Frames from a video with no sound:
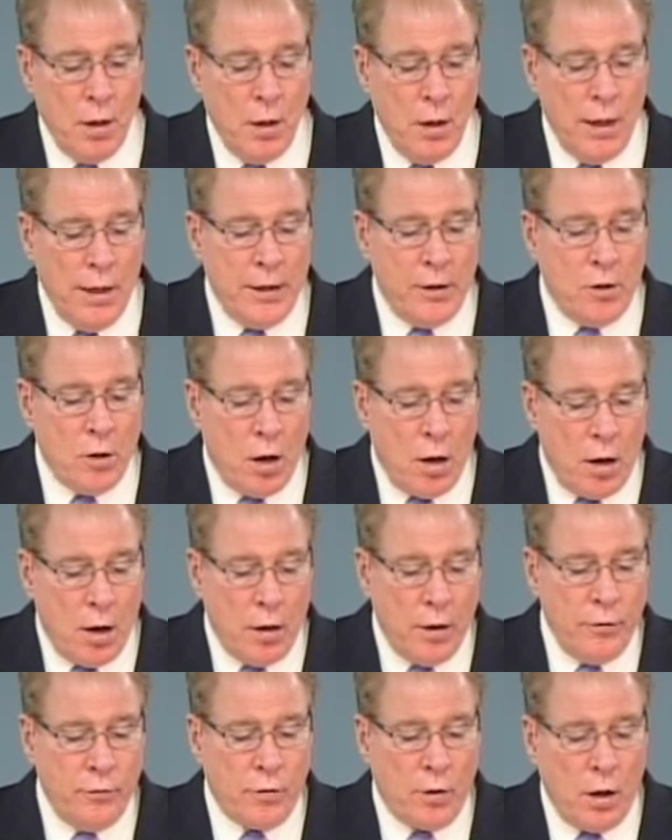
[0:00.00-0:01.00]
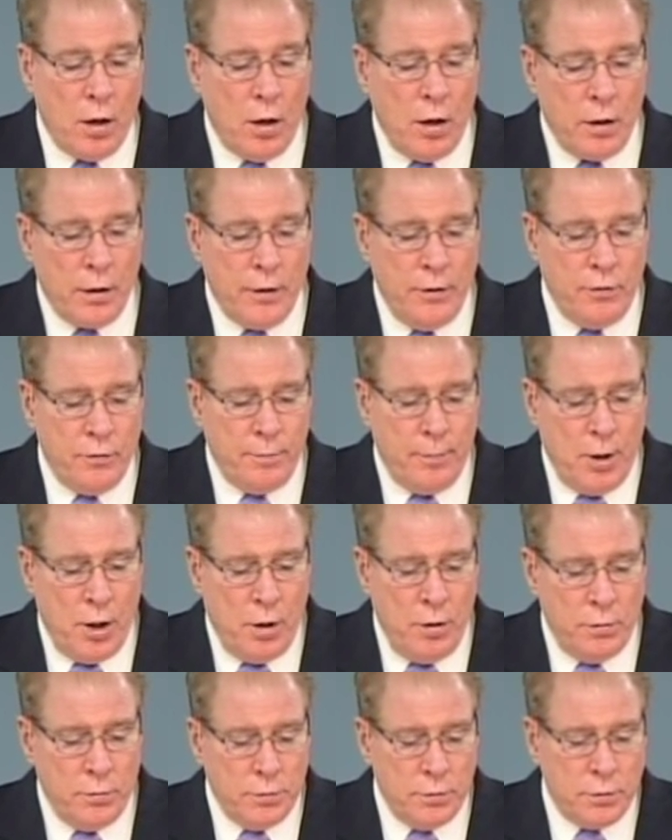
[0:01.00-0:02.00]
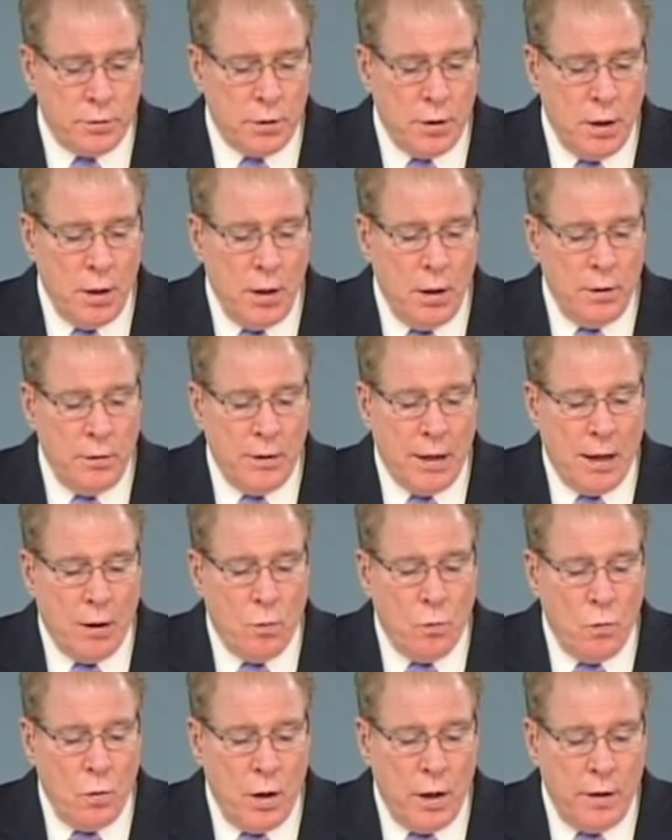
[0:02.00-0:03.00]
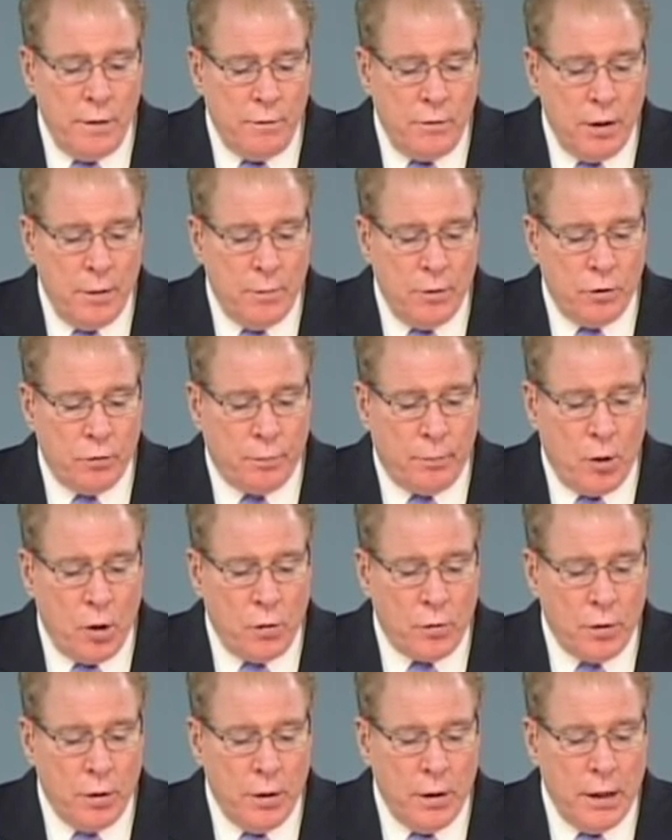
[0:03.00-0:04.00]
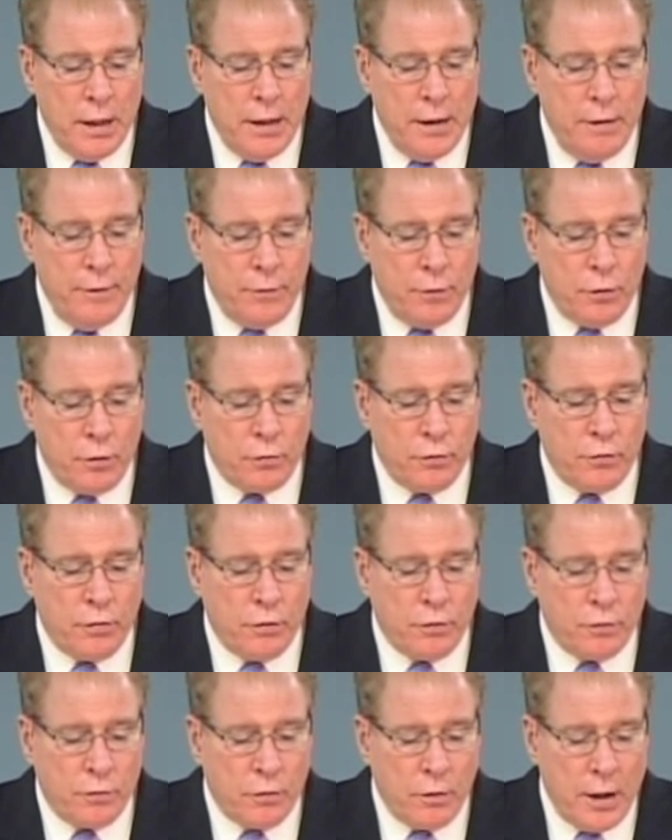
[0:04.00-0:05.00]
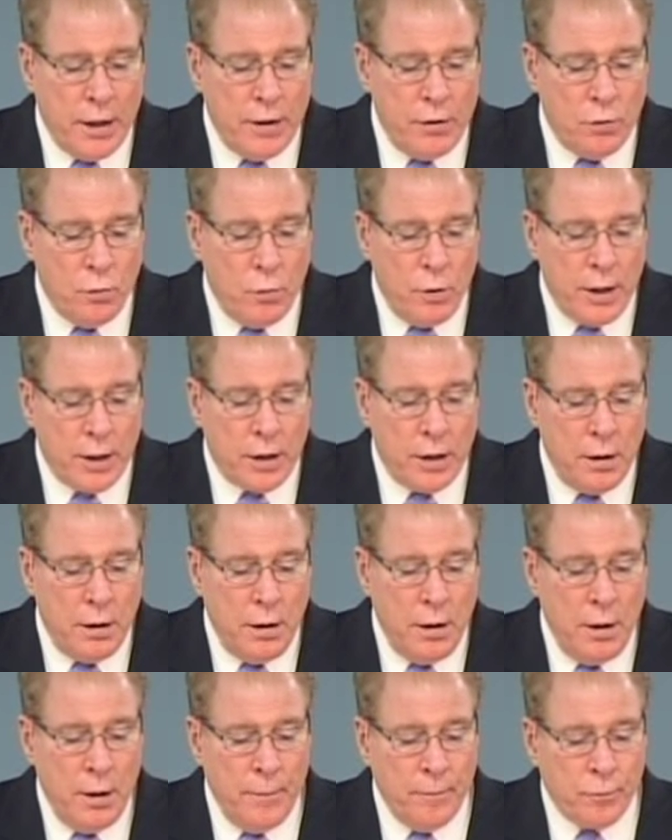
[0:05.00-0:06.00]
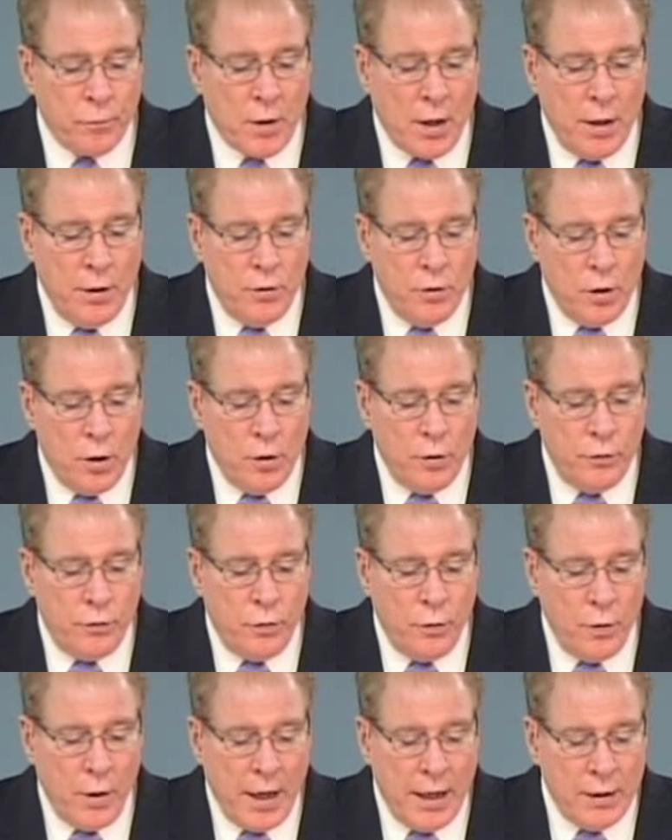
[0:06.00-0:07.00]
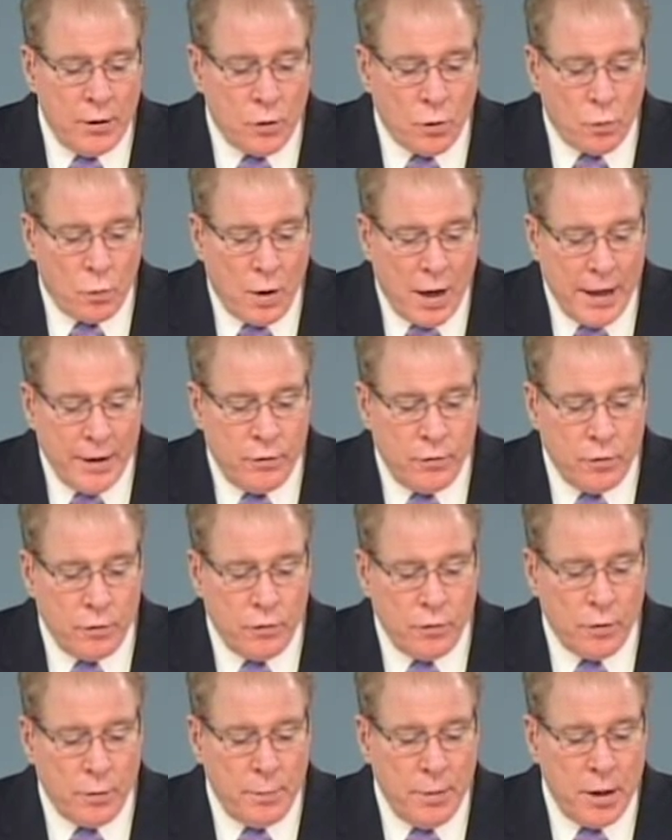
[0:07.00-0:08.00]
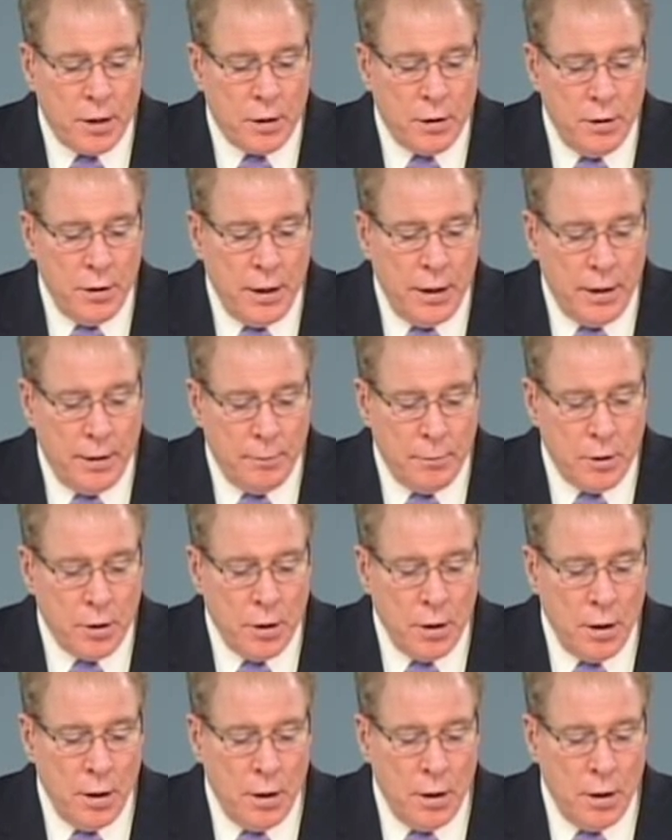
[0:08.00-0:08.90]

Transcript: He guards all his bones. Not one of them is broken. Evil shall slay the wicked, and those who hate the righteous shall be condemned.